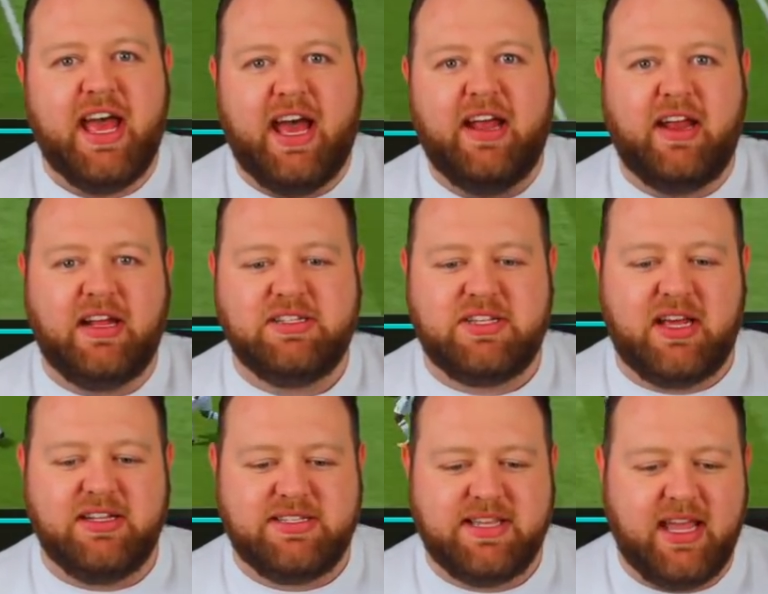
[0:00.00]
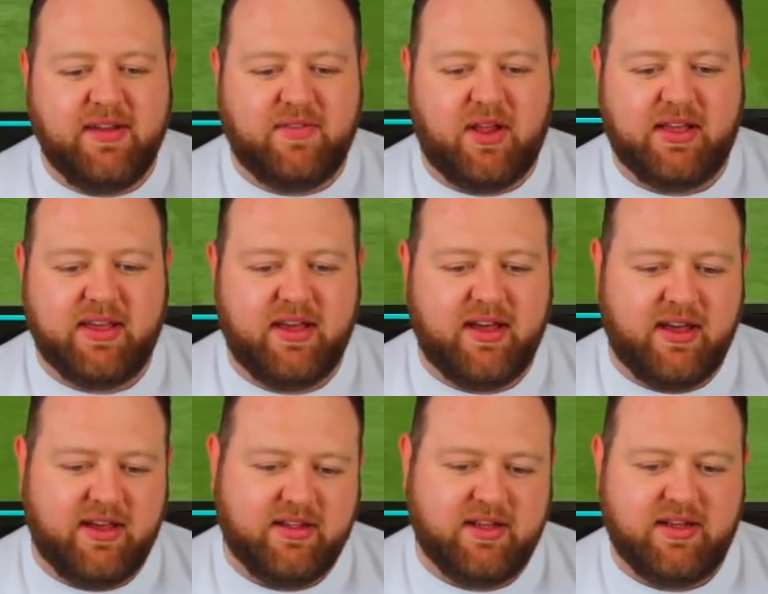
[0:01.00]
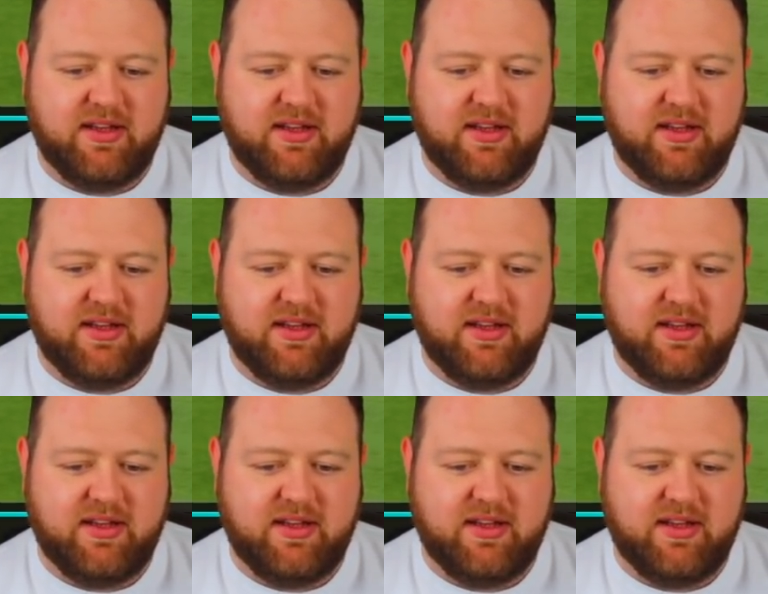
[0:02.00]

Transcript: and and, and saved like a, a,